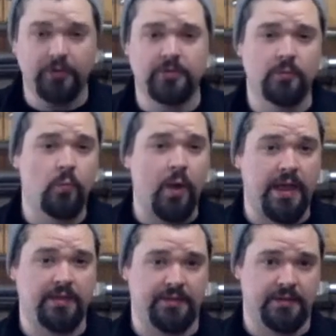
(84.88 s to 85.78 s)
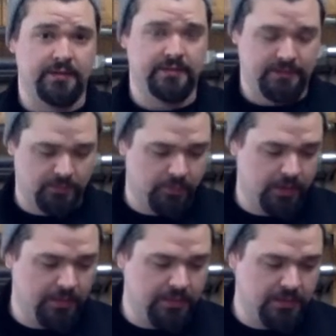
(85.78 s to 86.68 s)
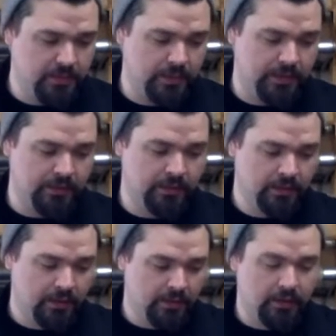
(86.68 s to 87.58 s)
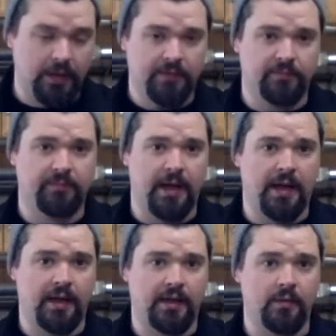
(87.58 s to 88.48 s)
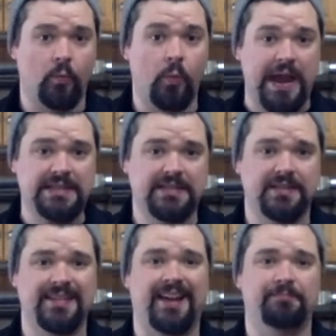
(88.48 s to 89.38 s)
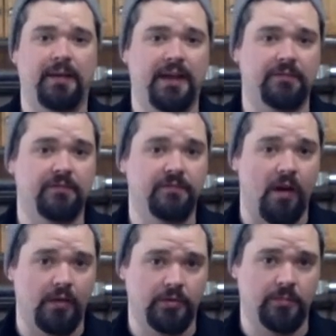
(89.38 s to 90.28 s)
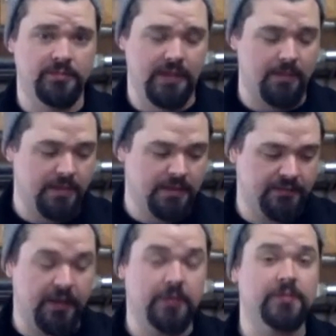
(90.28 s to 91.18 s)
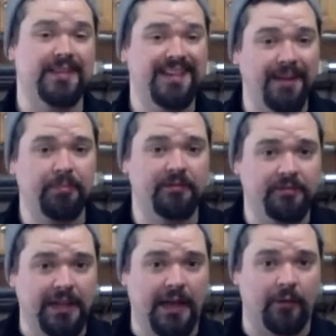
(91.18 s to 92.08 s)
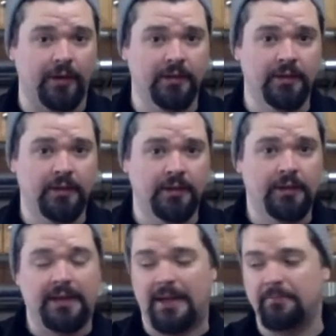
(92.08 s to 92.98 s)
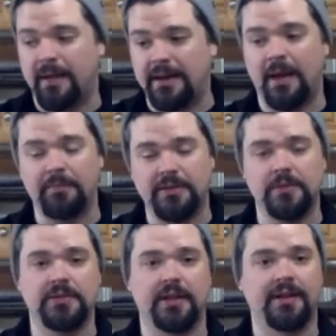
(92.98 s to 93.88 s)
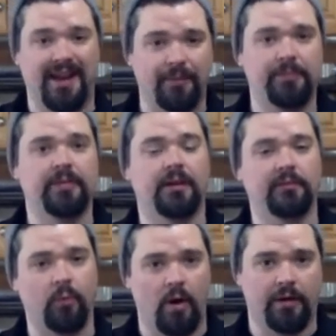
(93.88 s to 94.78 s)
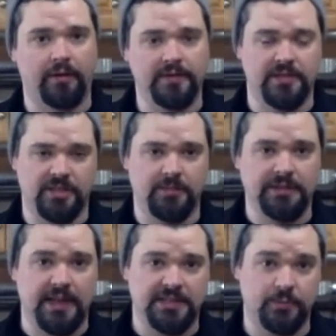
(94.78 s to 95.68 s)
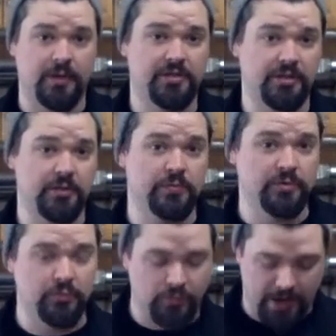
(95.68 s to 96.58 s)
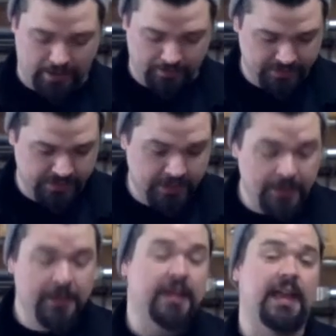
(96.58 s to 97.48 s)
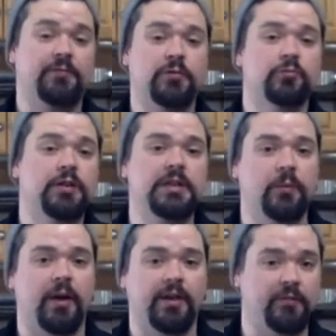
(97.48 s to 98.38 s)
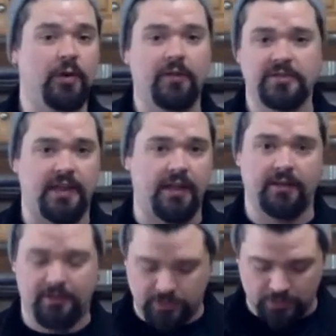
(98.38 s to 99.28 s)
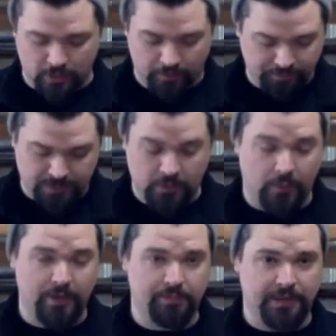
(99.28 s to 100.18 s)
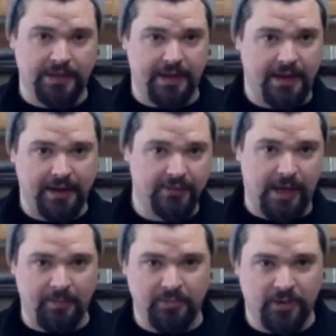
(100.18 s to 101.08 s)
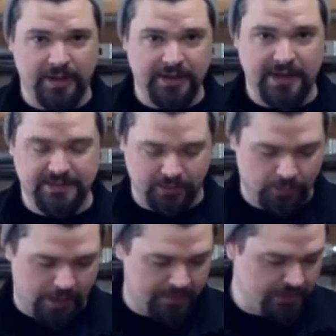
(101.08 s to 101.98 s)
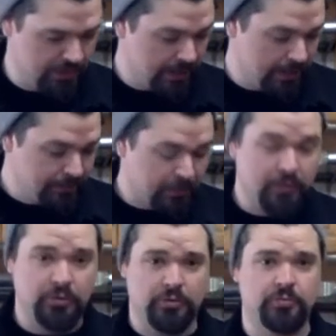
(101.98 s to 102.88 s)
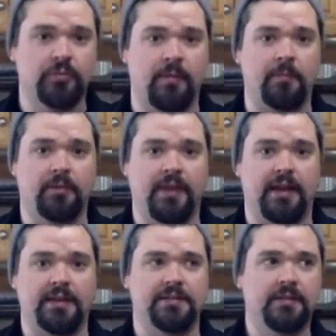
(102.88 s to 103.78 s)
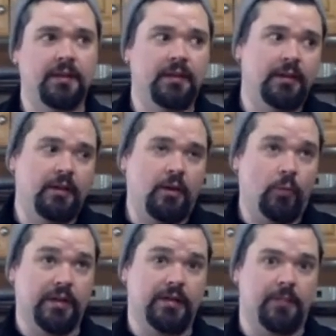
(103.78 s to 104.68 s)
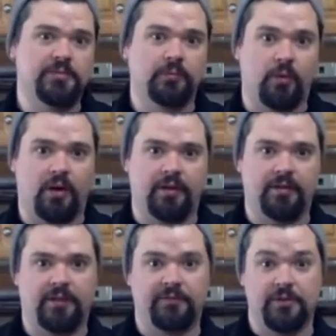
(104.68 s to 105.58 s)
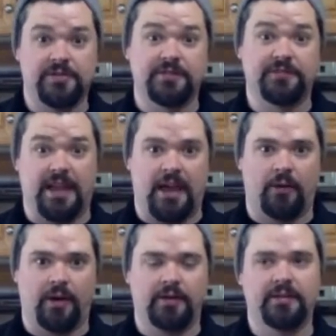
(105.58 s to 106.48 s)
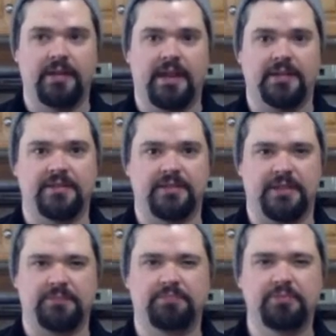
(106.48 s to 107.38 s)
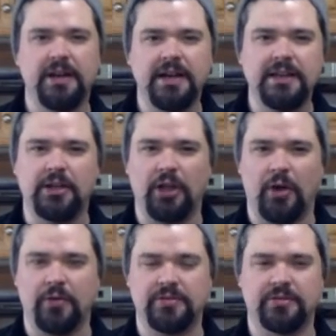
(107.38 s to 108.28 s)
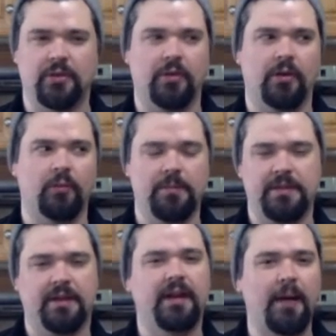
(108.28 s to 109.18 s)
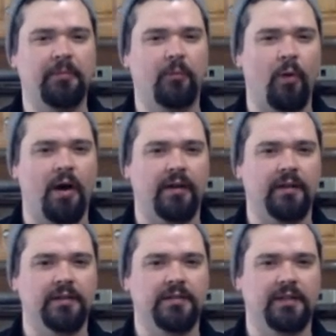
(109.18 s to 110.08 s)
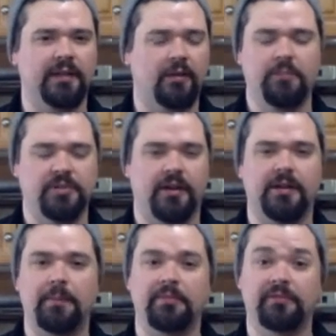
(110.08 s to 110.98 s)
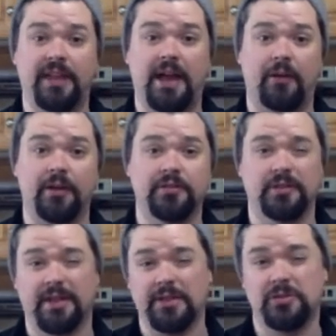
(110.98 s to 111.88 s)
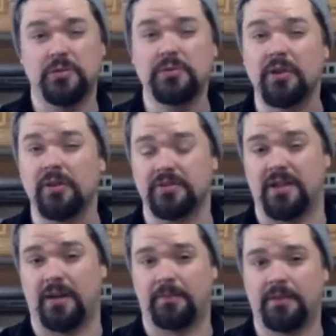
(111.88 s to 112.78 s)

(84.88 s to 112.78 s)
to weigh these because we're gonna be doing it by weight, not by volume. So that means if I use a cup of flour, it may not be using a cup of water. It's actually going to be less. So we're actually going to use grams. If you really want it, if you don't have a scale and you don't want to play that kind of game of trying to guess the grammage, just remember that when it comes to water and versus flour, it's pretty close. So it'd be a cup of water to a cup of flour to like 2/3 cup